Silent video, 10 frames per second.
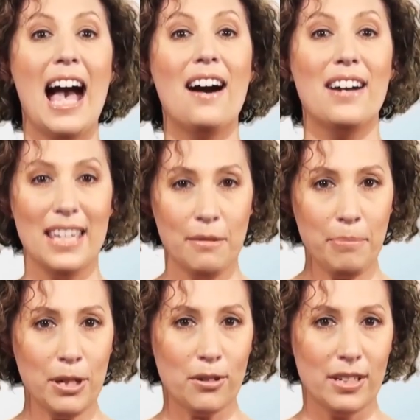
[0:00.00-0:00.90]
Our
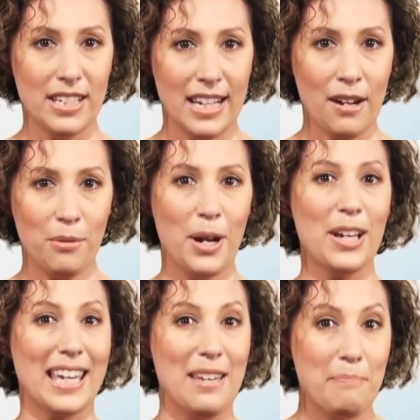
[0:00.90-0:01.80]
inbuilt
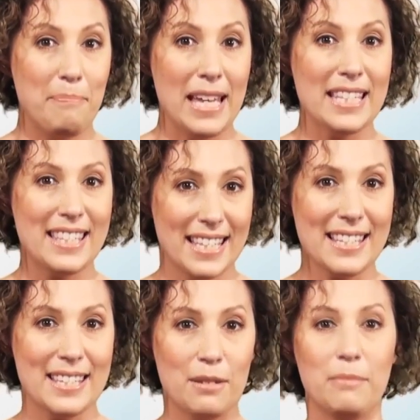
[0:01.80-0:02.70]
network embed
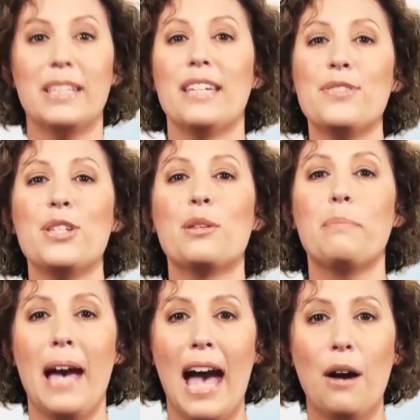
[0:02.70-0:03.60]
system gives you the
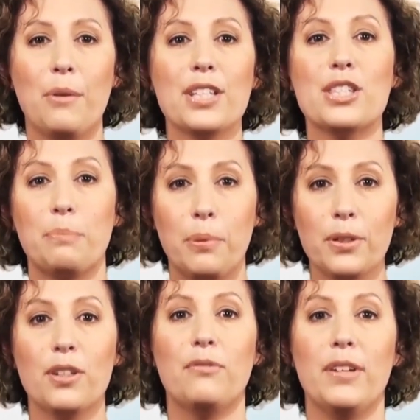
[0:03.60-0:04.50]
power to
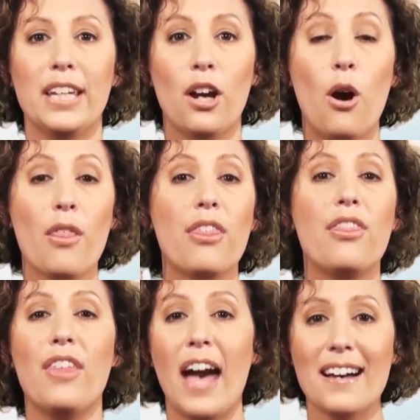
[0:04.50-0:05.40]
put your video on
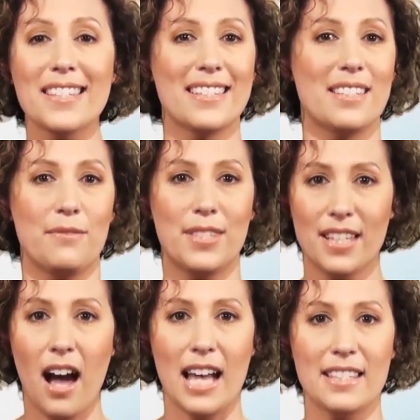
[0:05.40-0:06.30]
thousands of
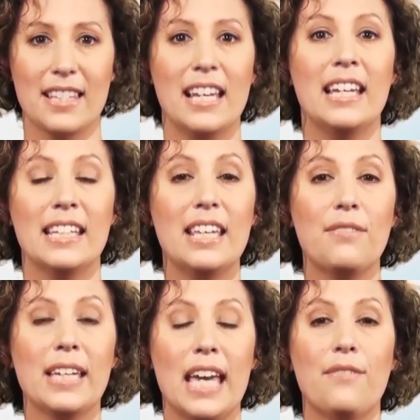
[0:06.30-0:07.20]
sites,
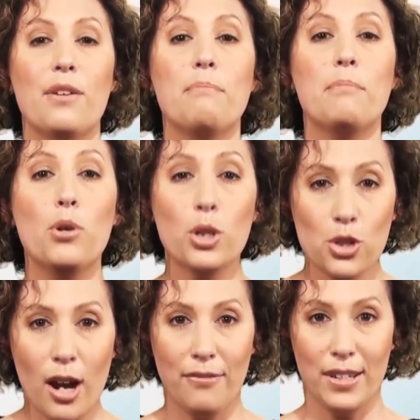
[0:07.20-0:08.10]
giving even more
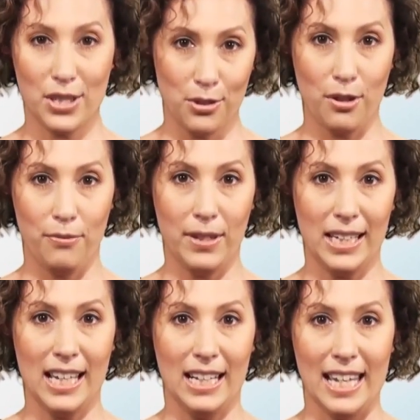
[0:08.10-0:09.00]
traffic through
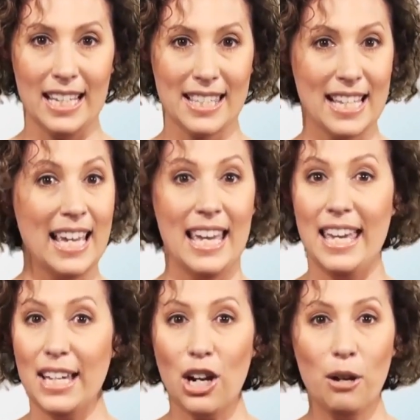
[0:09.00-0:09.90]
affiliate links,
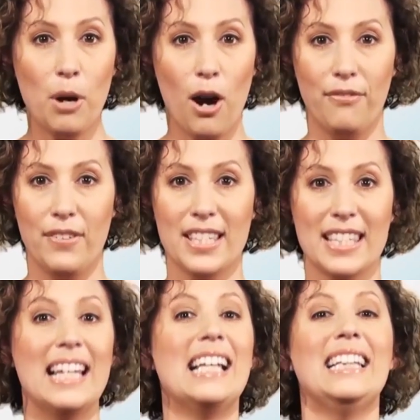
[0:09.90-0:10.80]
e-com
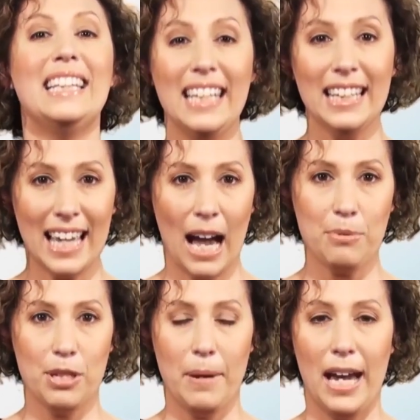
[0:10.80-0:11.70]
offers, lead
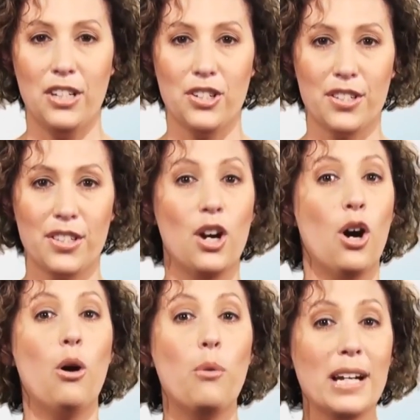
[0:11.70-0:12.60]
capture pages,
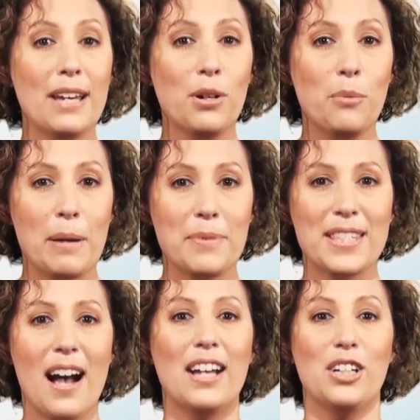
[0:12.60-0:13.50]
or whatever
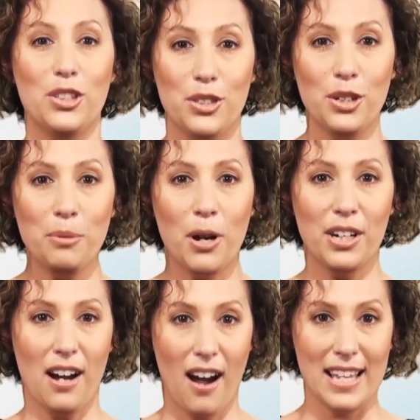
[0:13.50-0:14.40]
website you
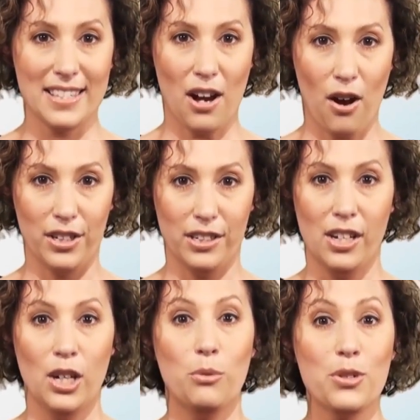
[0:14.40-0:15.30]
want eyes on,
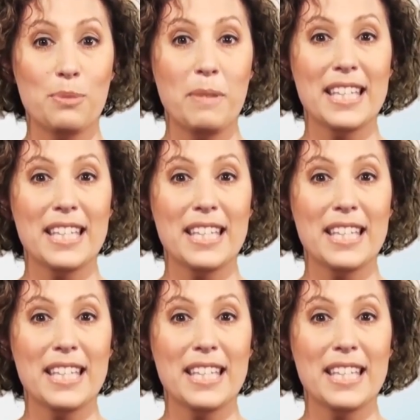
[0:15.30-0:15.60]
which